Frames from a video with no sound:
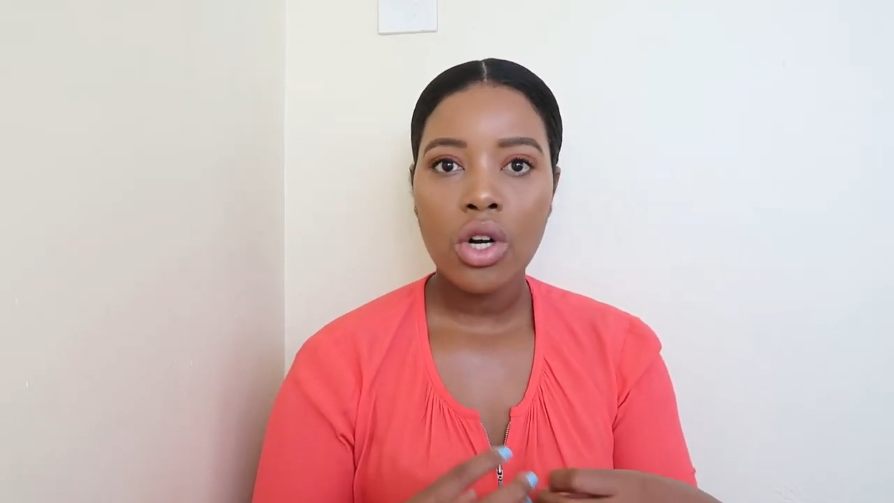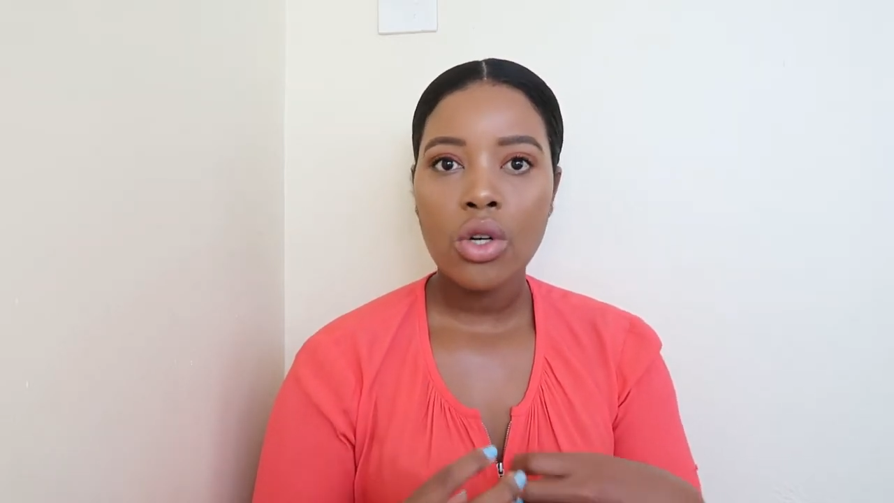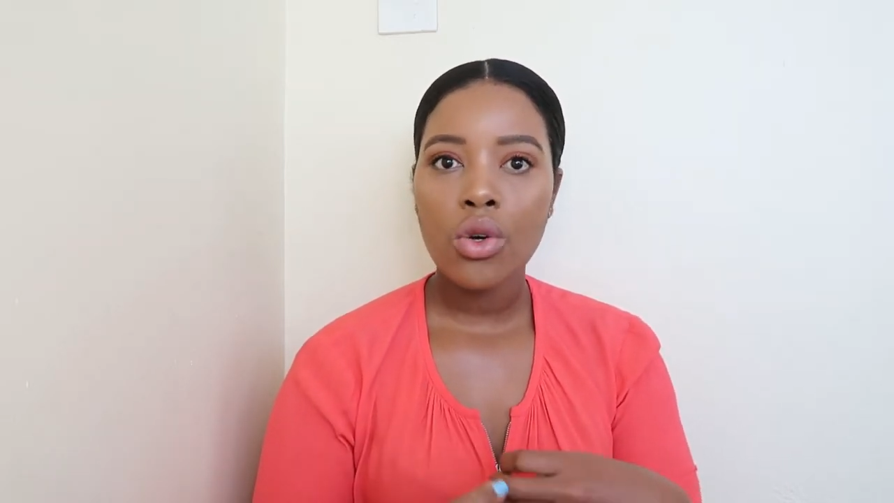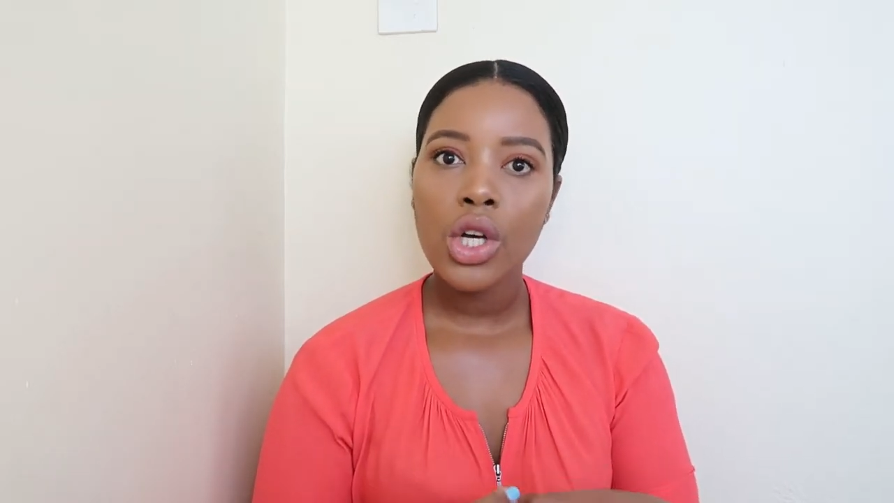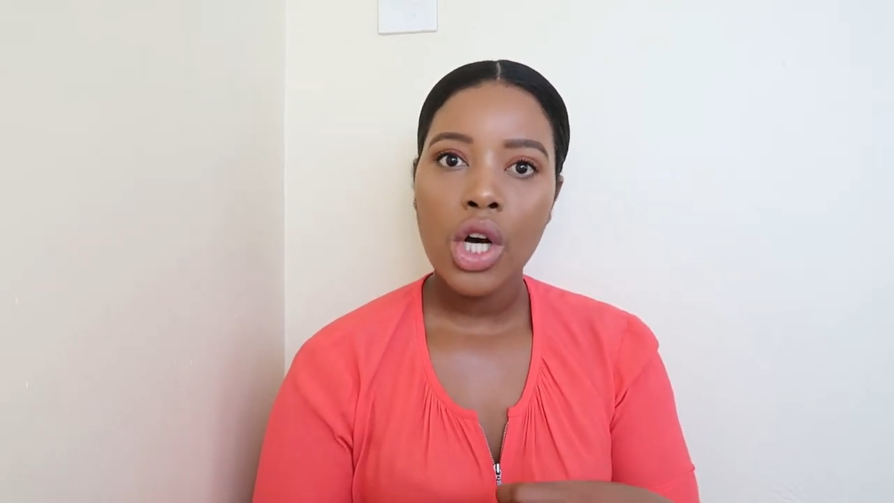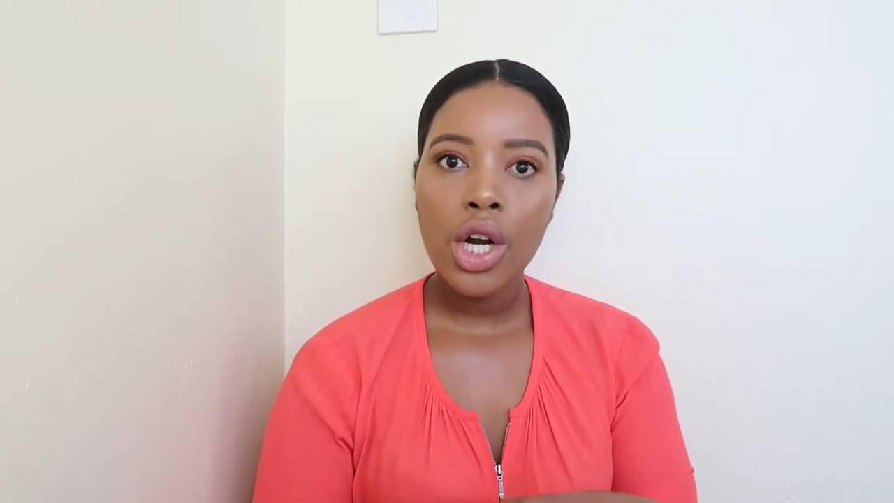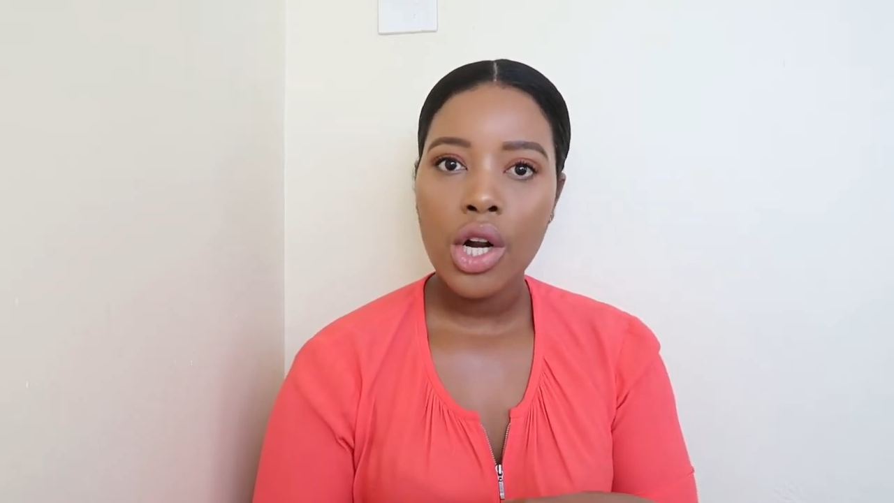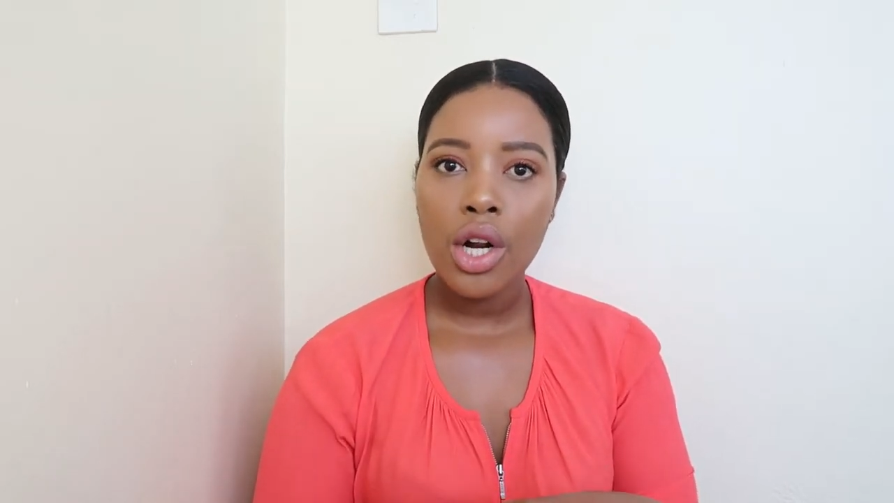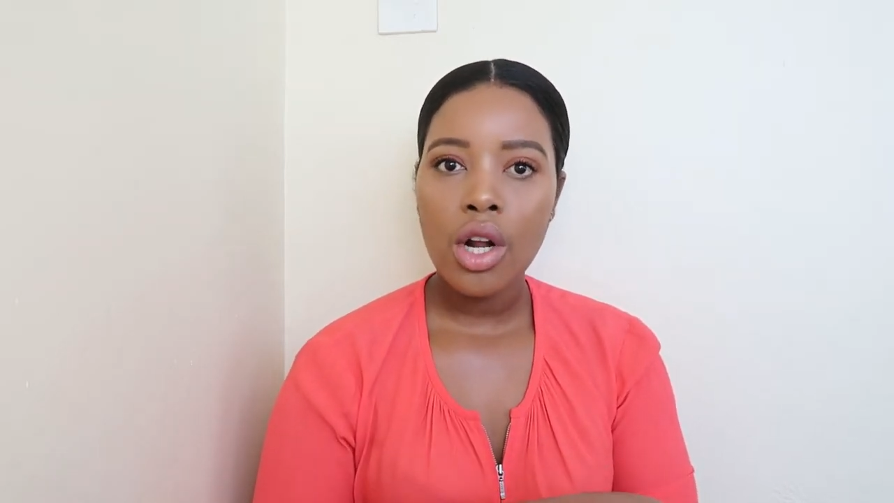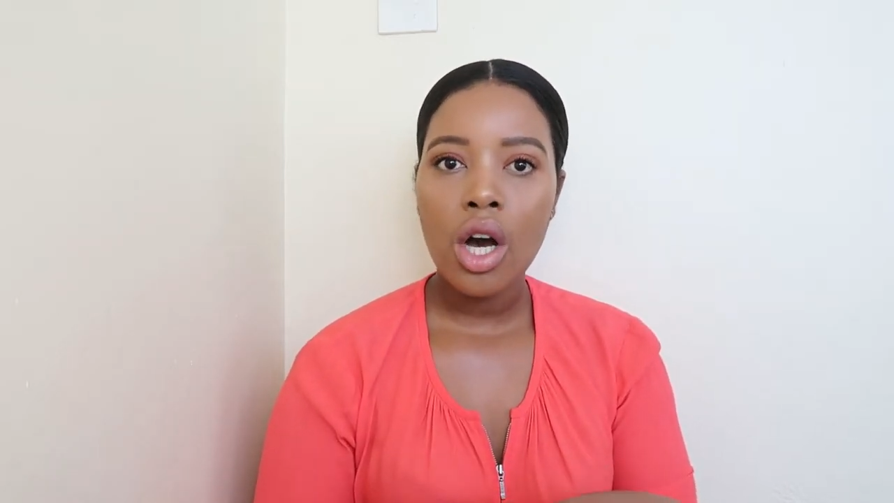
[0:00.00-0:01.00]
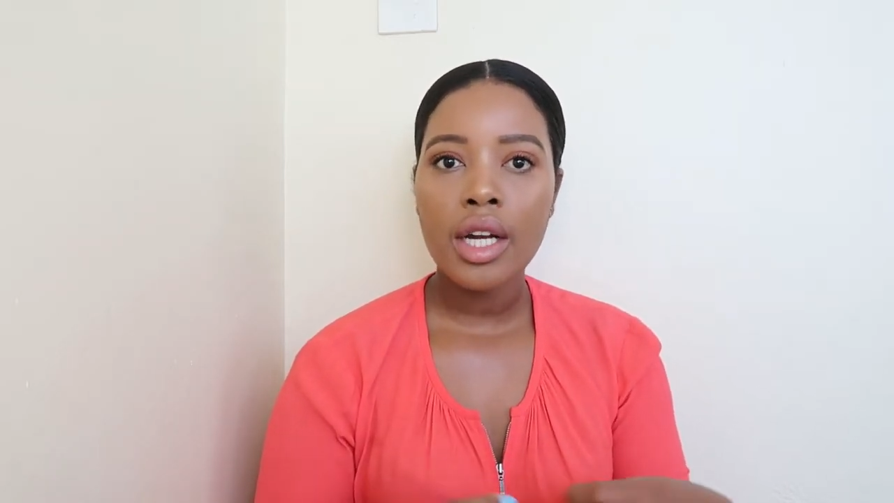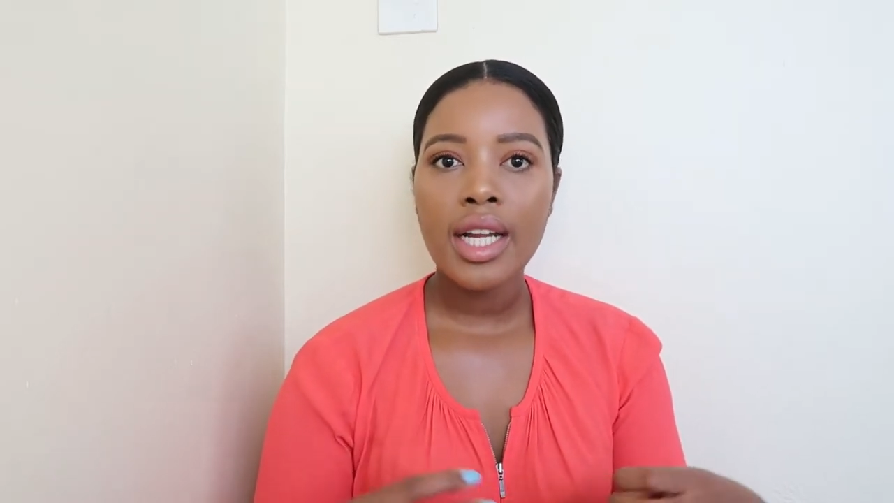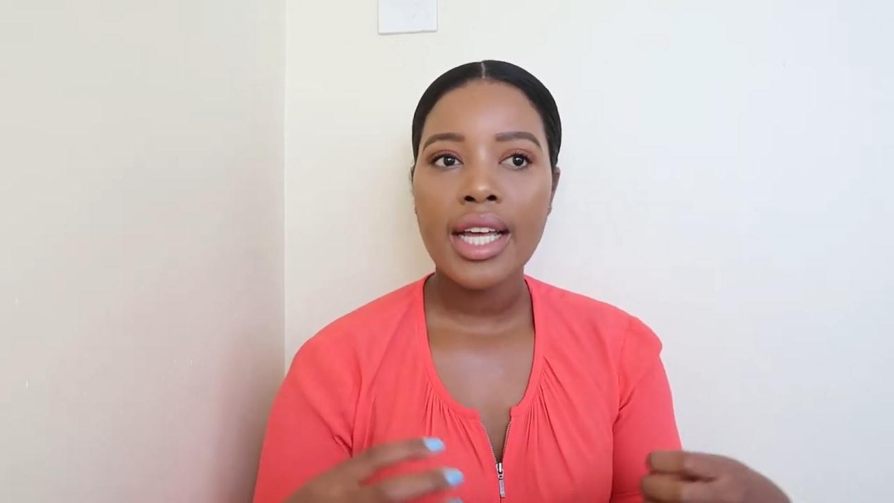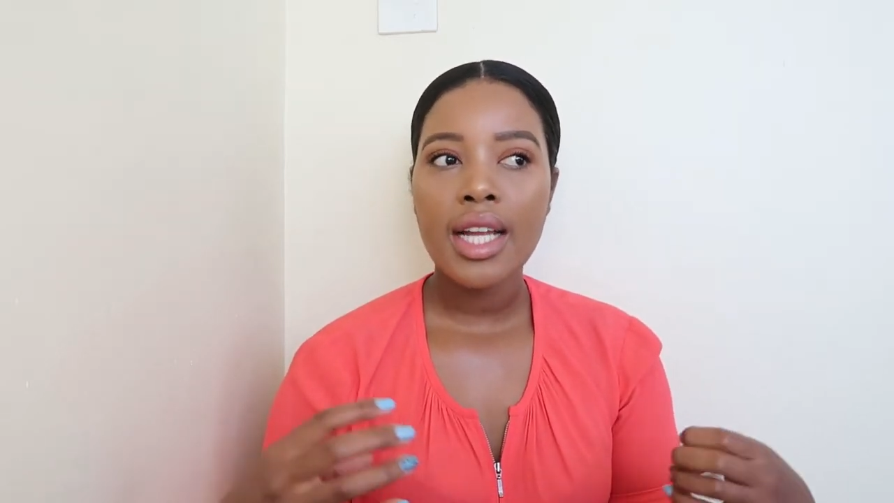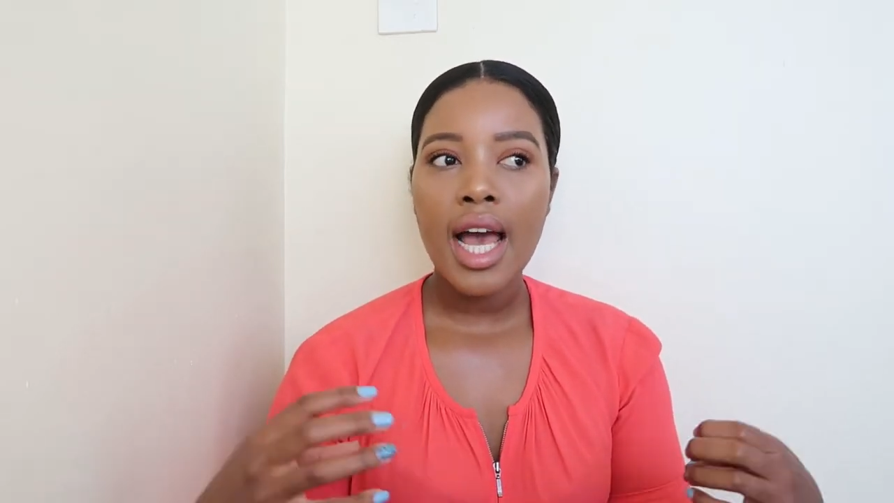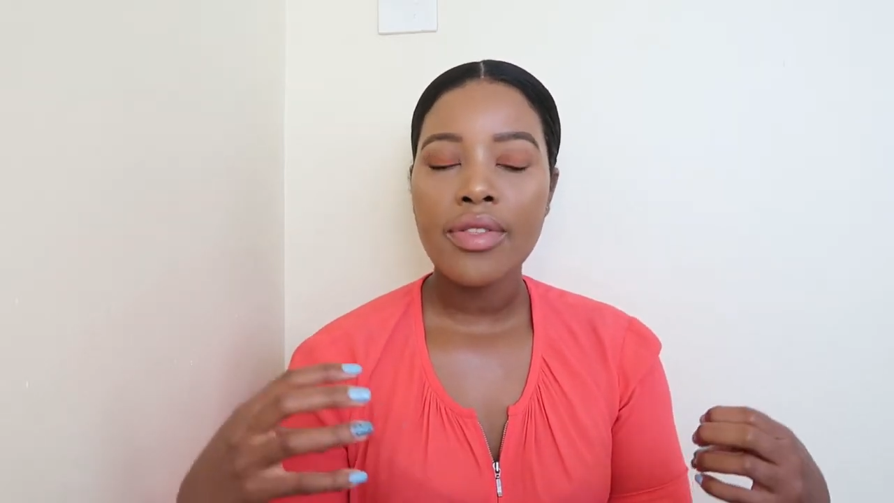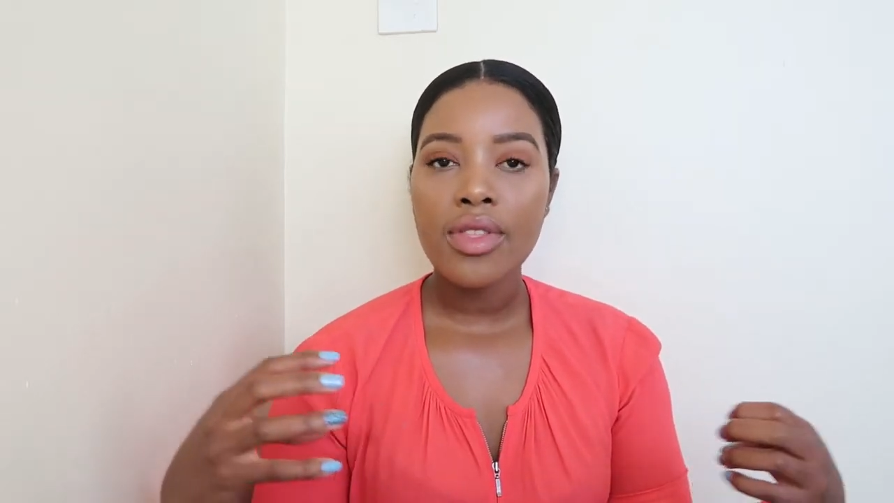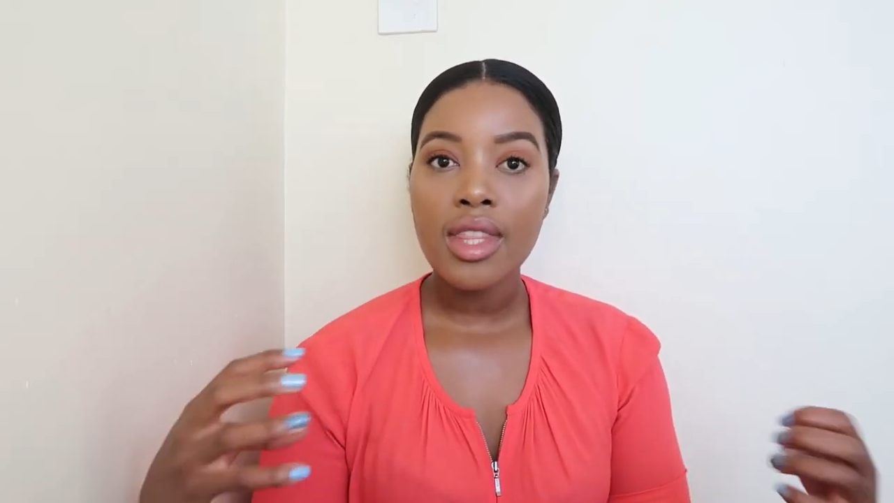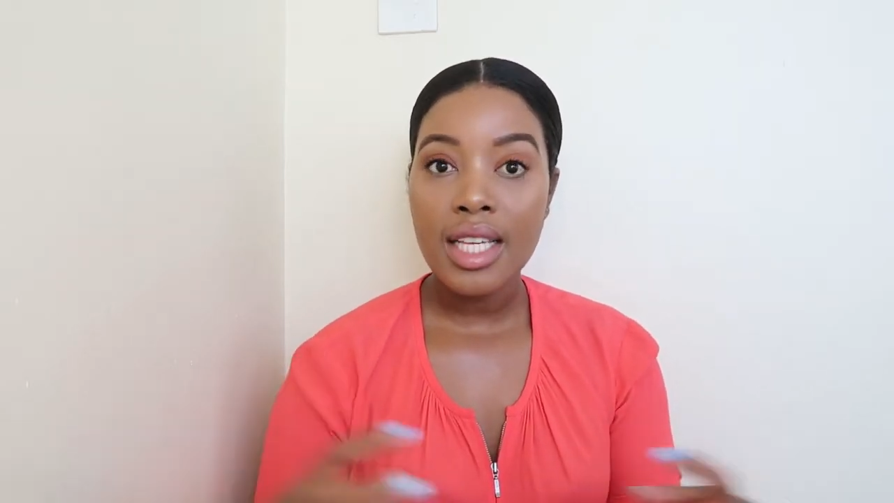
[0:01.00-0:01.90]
you're not going on and on and on, and